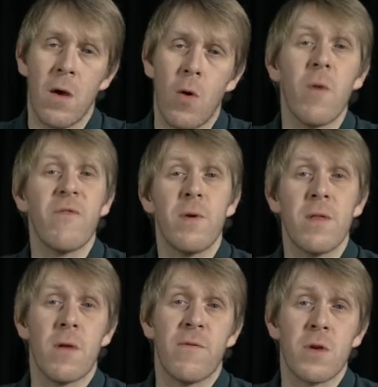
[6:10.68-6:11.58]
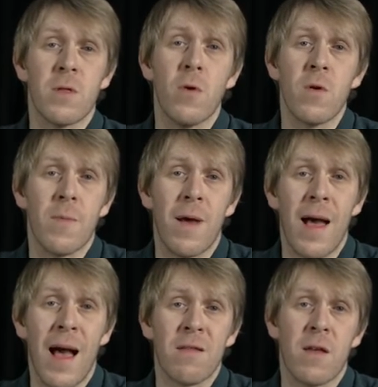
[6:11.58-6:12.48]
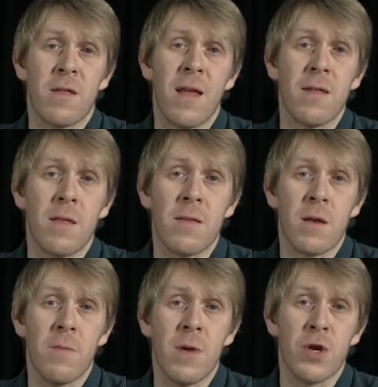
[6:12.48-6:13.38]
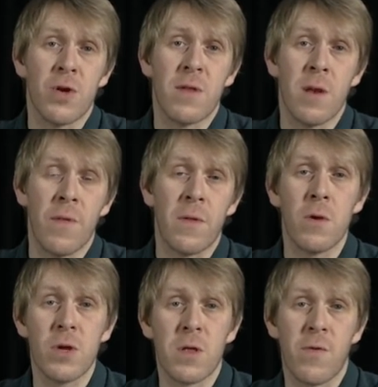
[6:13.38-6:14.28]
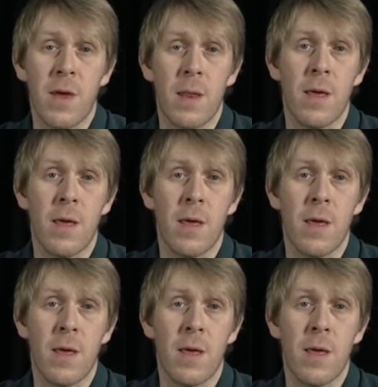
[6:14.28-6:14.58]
All of the buttons I've just talked about access settings that can be adjusted on the touchscreen.